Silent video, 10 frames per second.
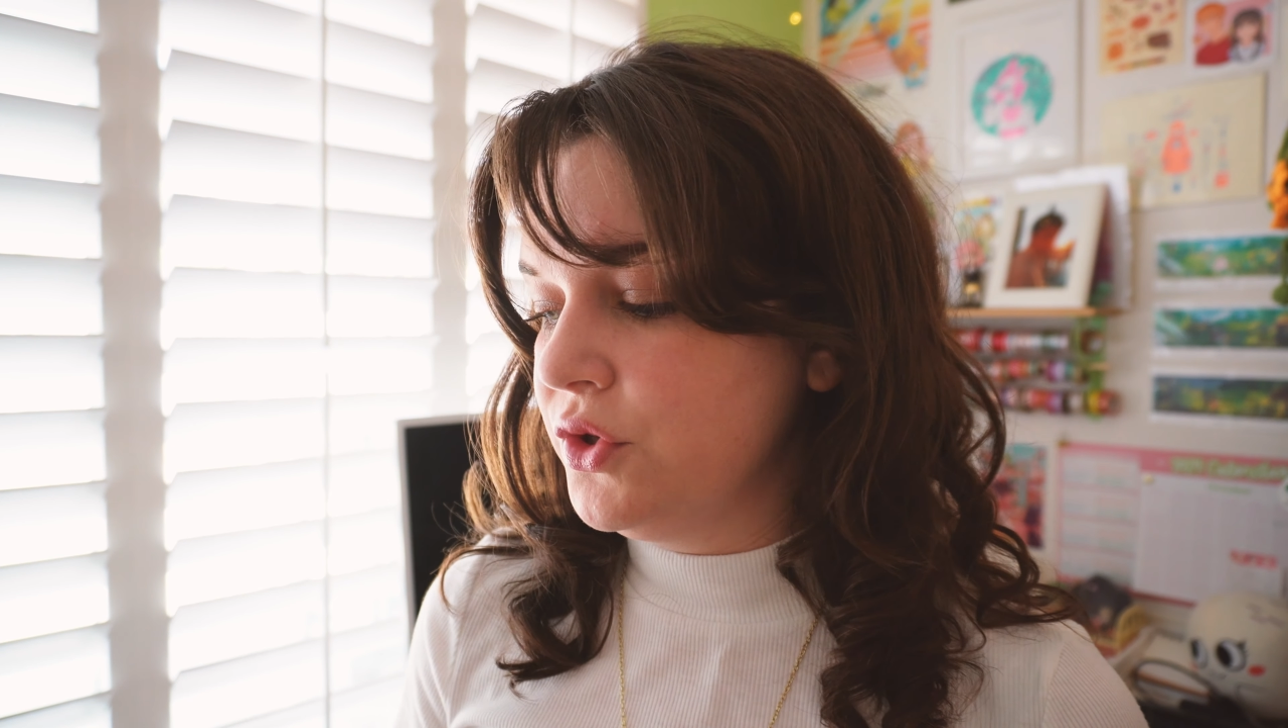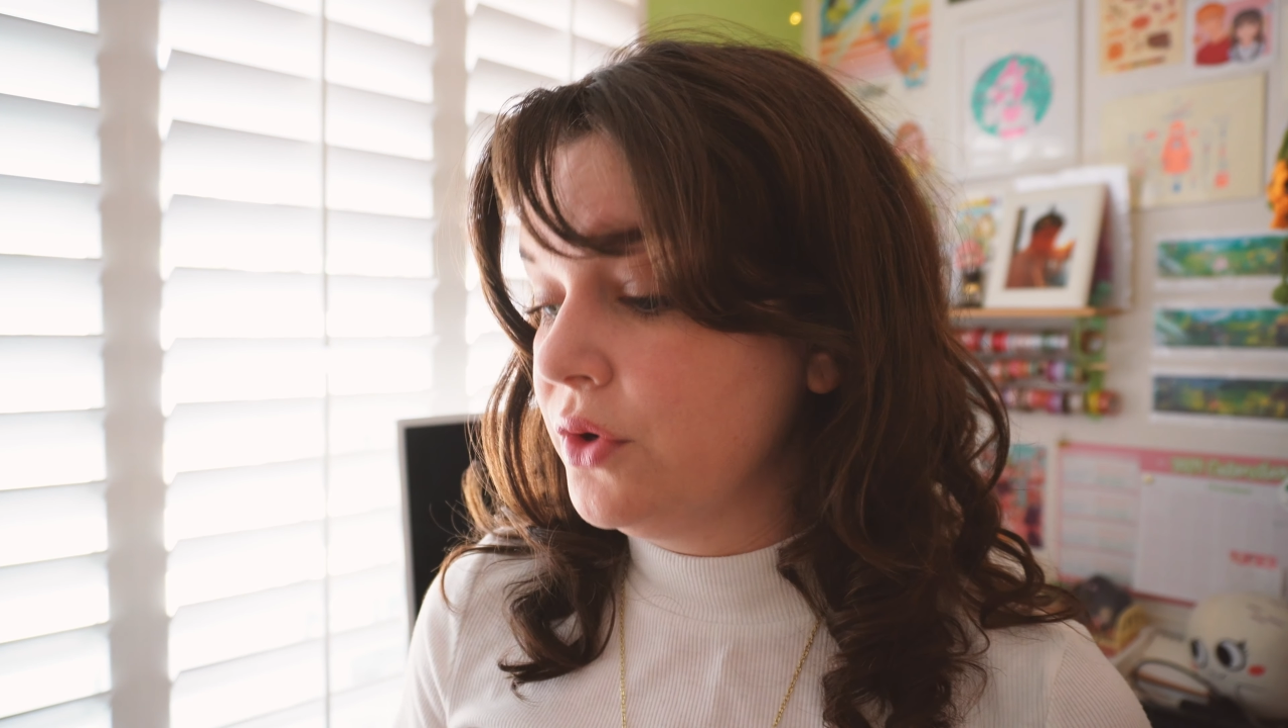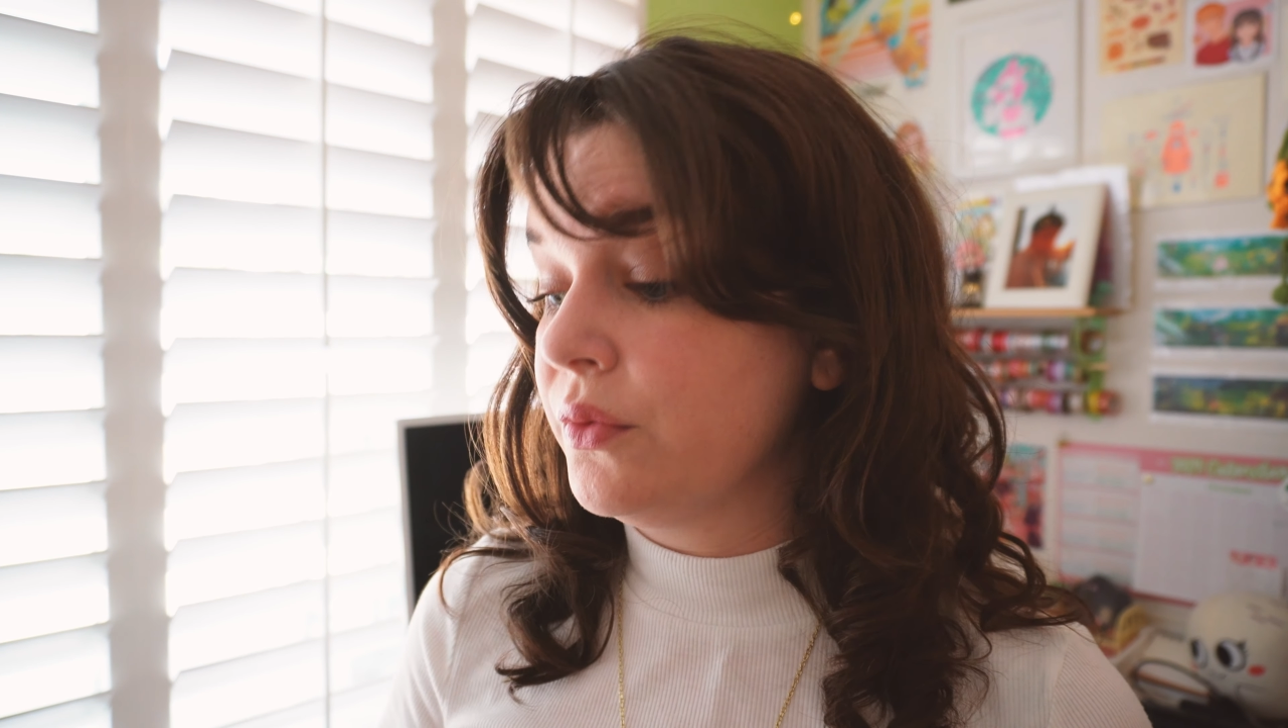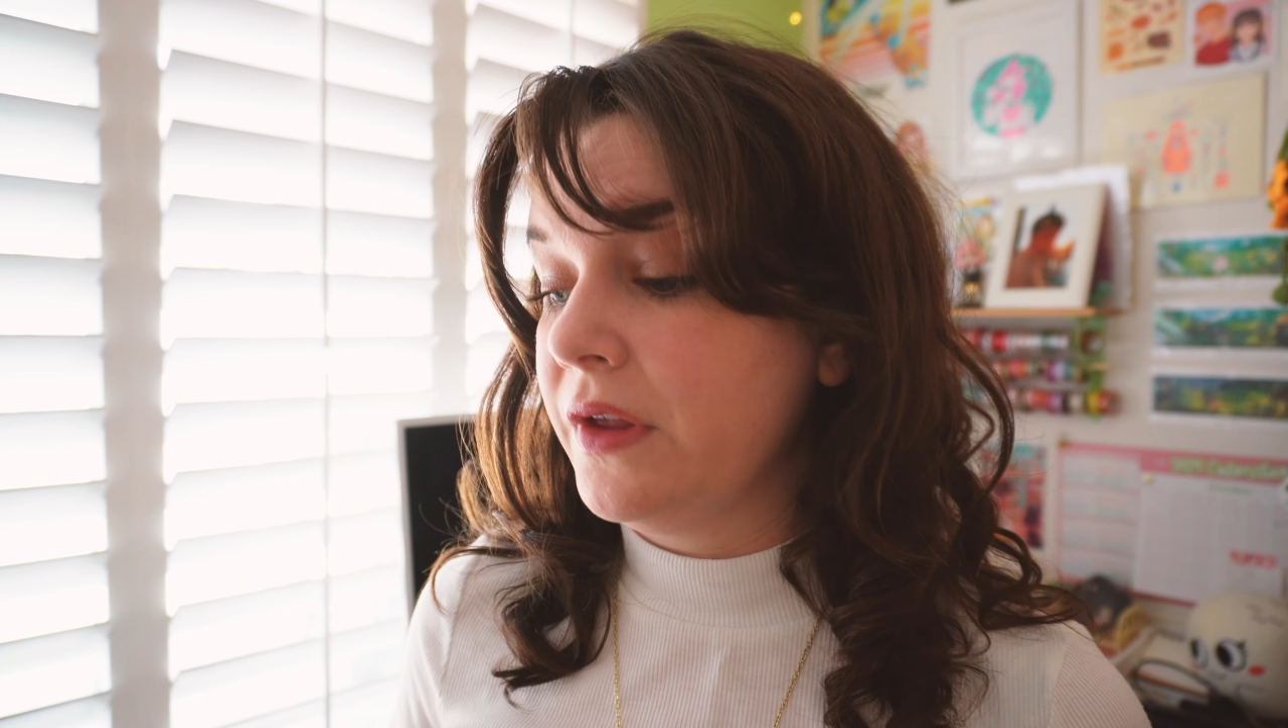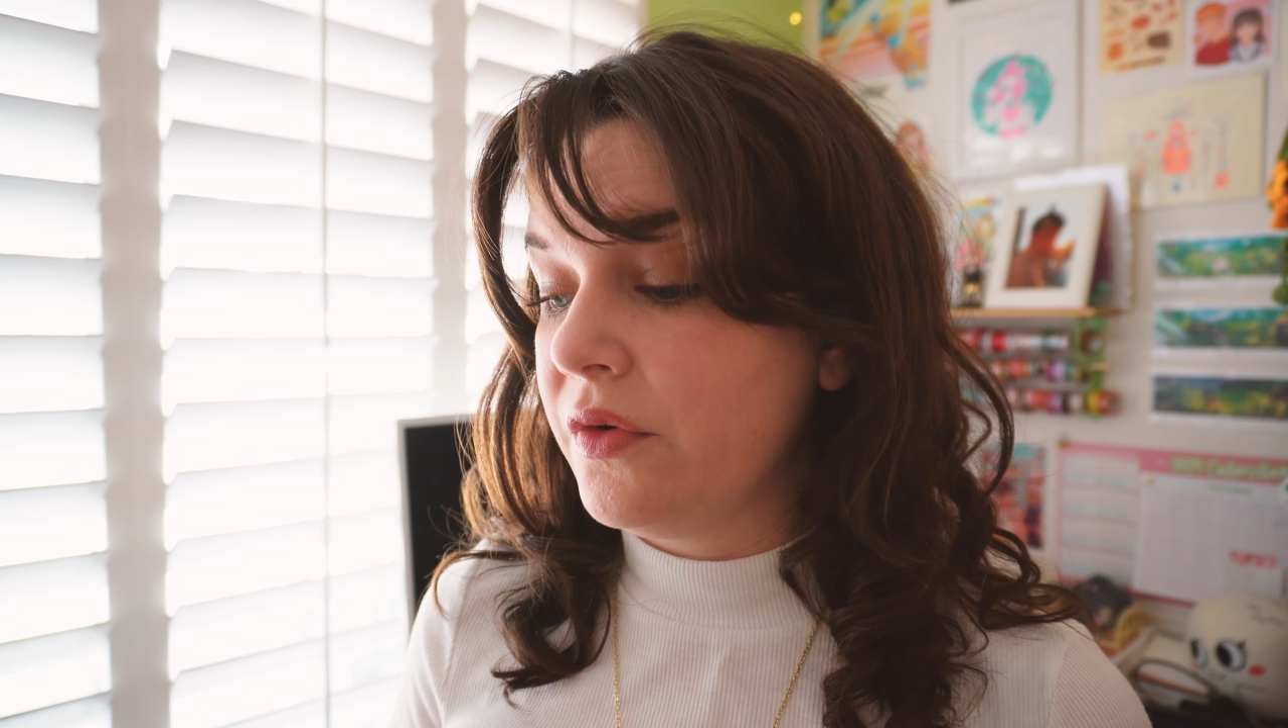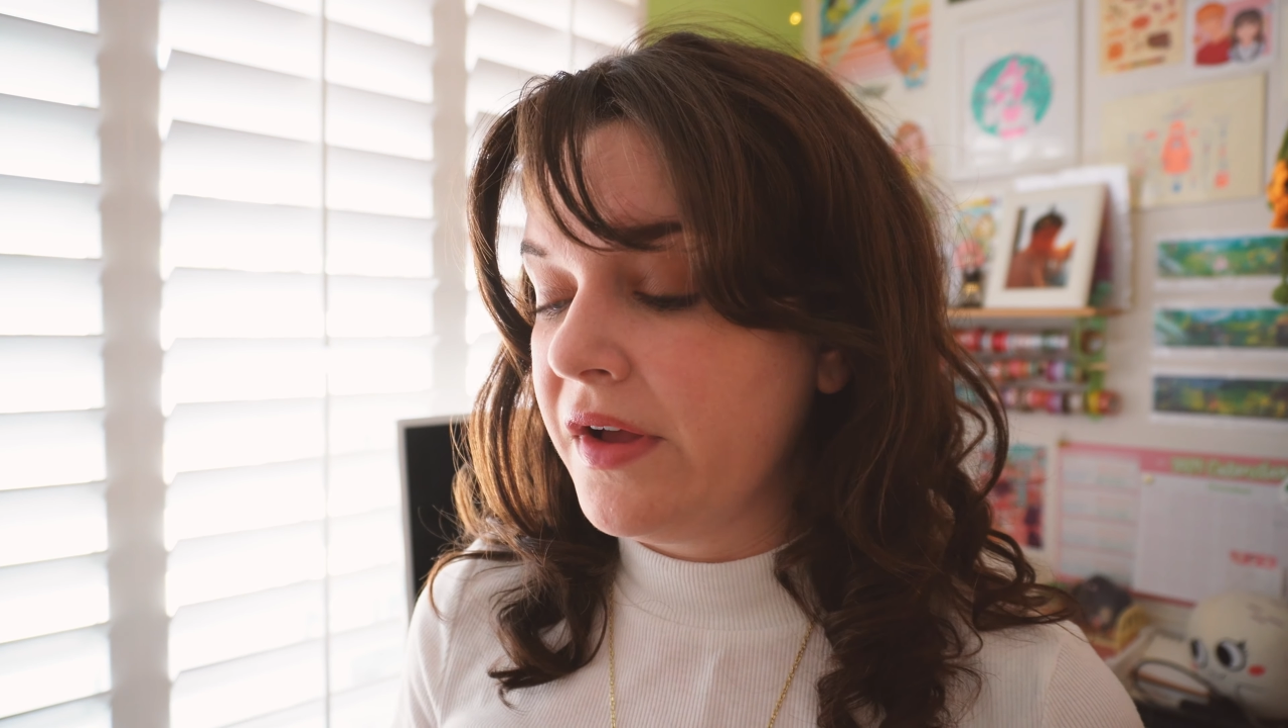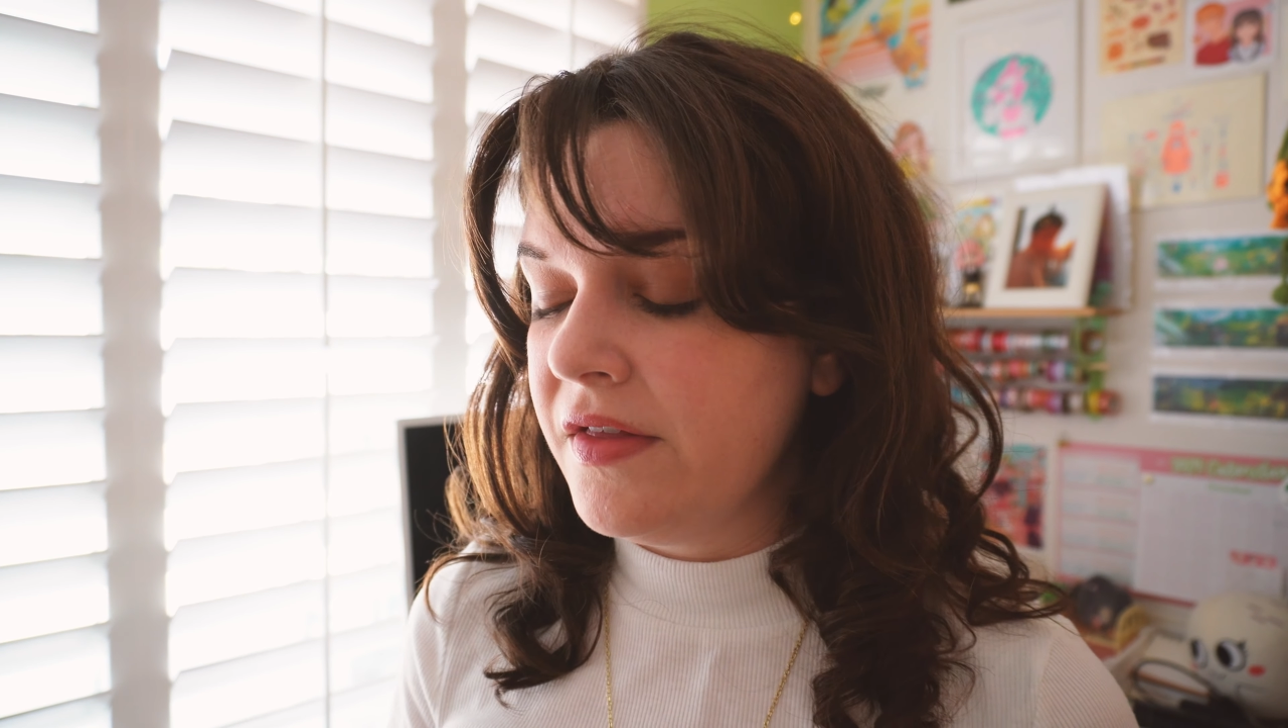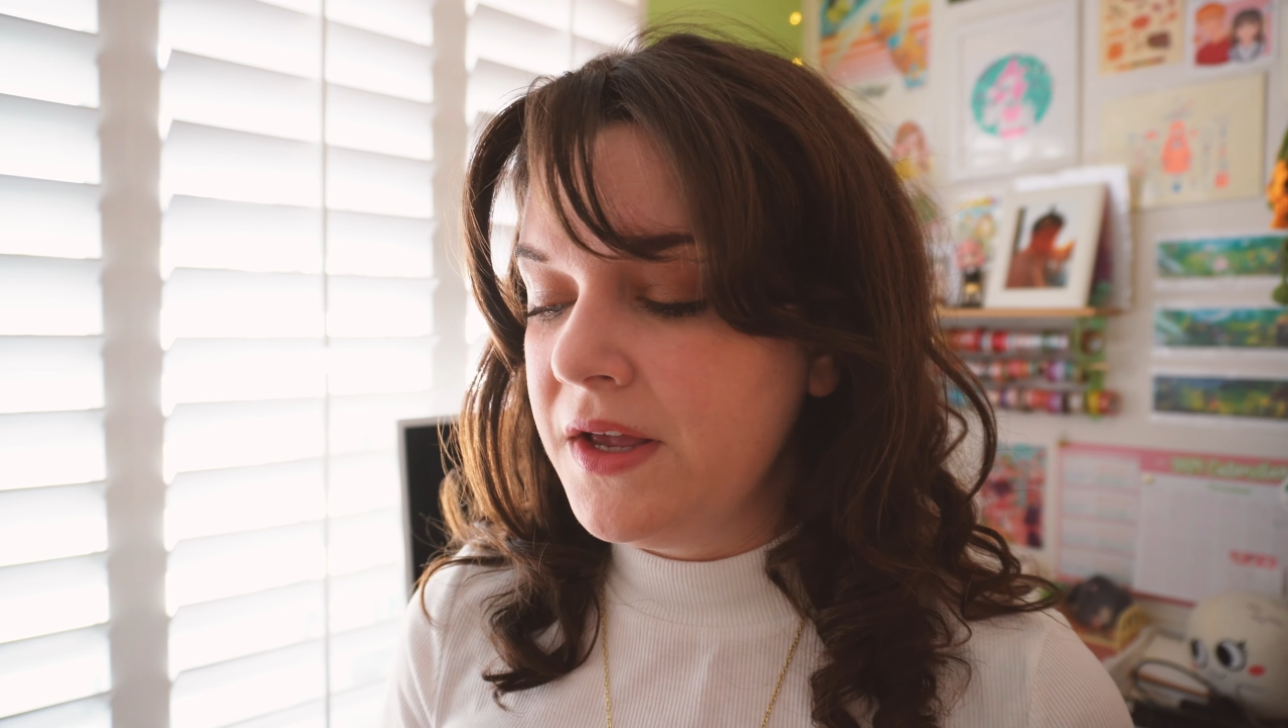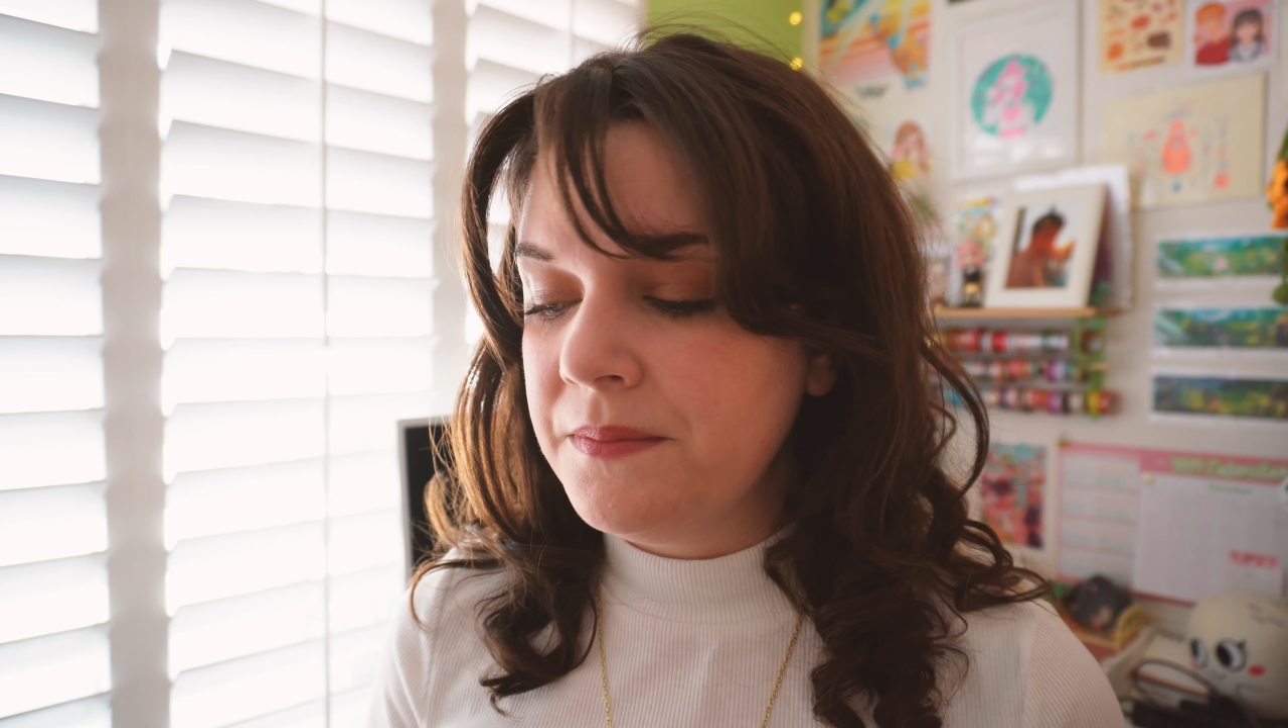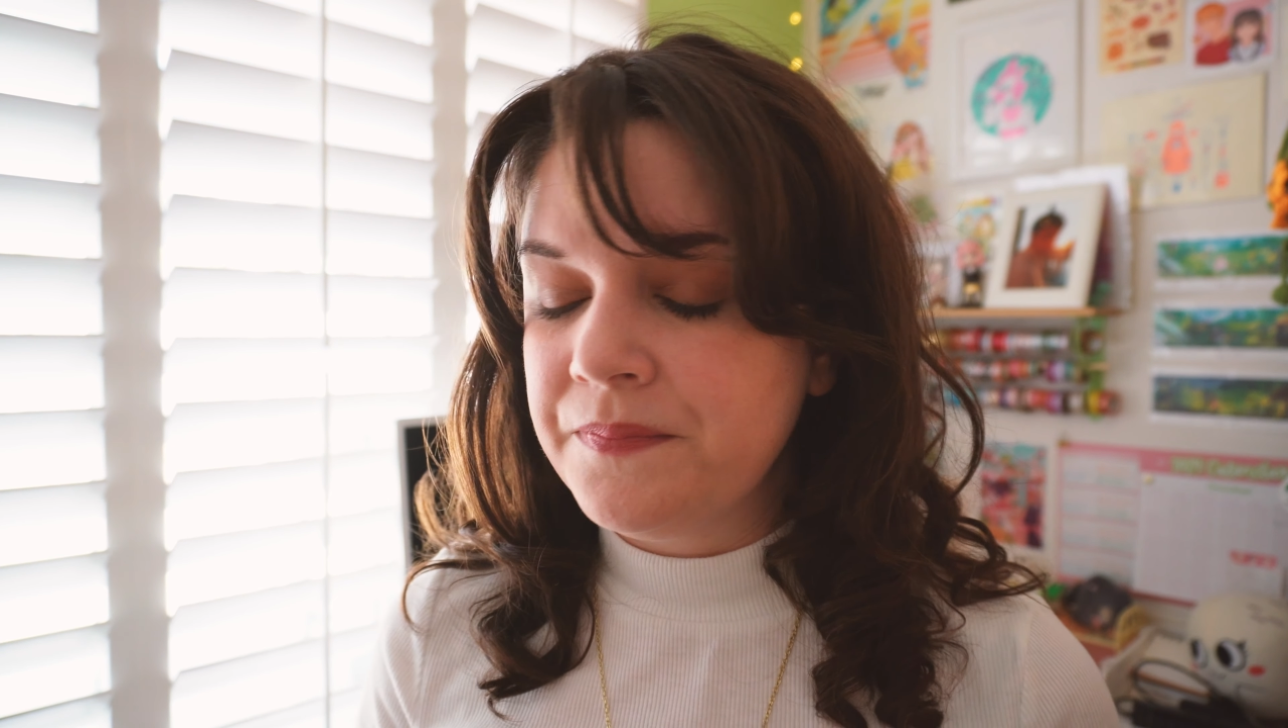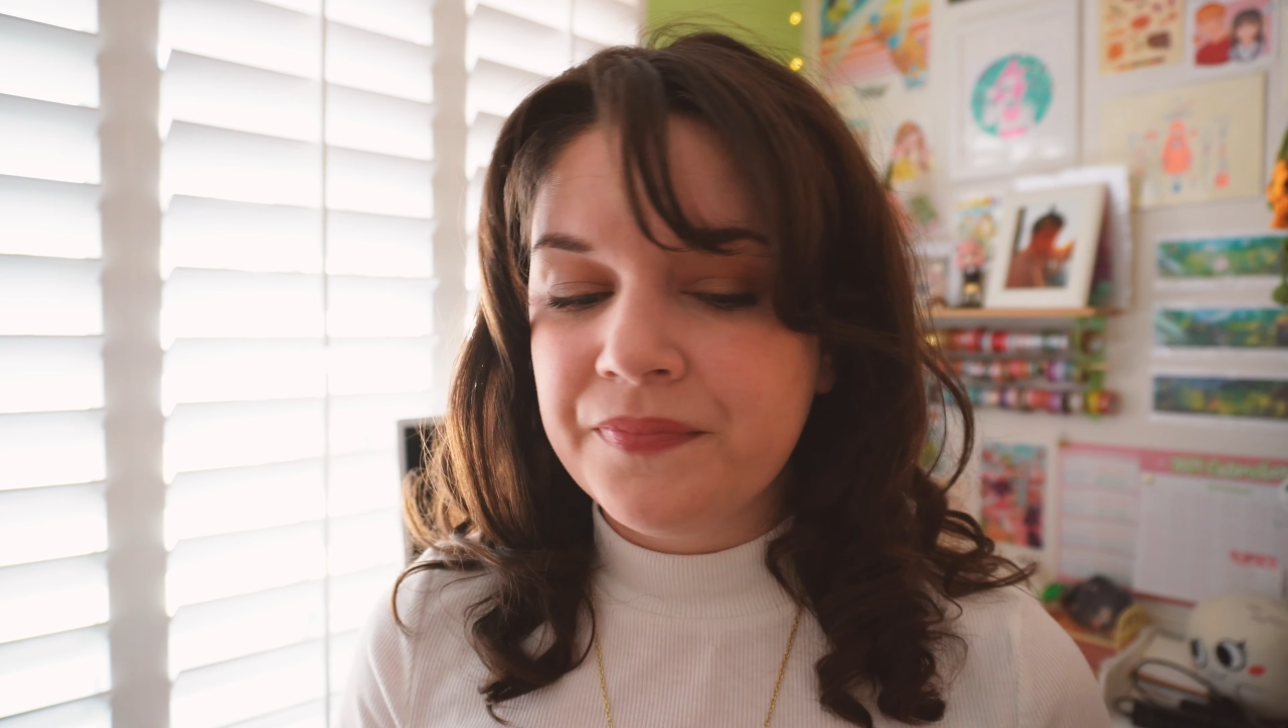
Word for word: do it really quickly.